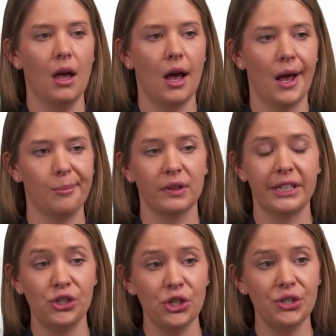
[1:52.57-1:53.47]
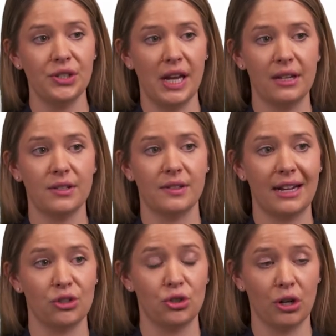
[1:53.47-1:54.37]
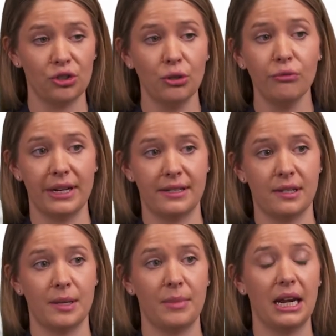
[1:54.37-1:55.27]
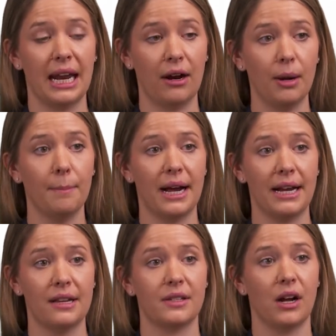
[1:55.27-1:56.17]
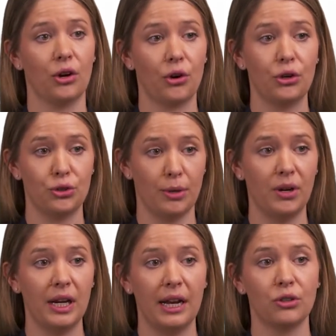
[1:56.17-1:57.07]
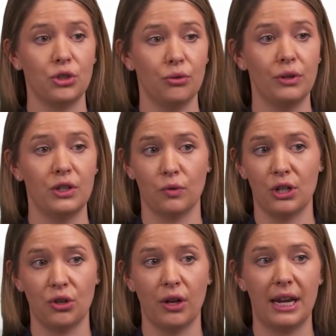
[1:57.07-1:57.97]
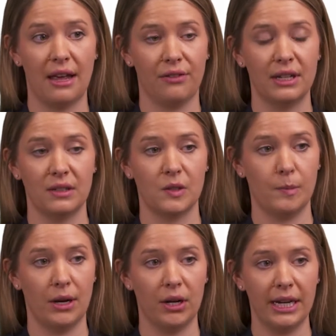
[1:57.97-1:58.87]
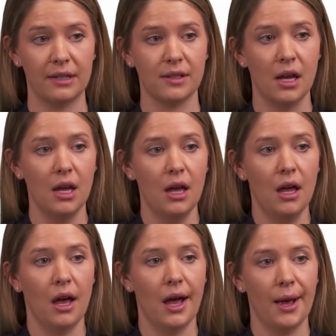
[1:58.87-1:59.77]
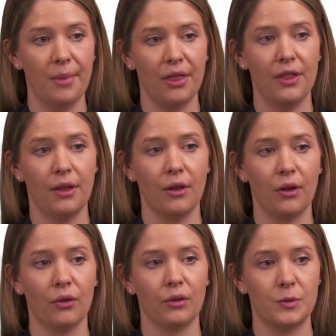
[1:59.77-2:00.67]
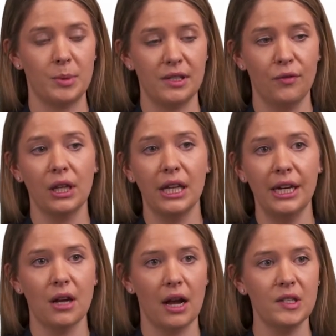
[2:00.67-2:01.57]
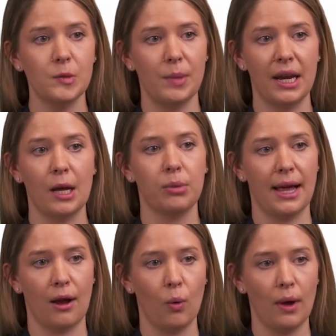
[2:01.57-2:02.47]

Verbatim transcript: Um, literature states that structural racism and inherent bias are contributing to these racial and ethnic disparities. Um, Specifically, non-Hispanic black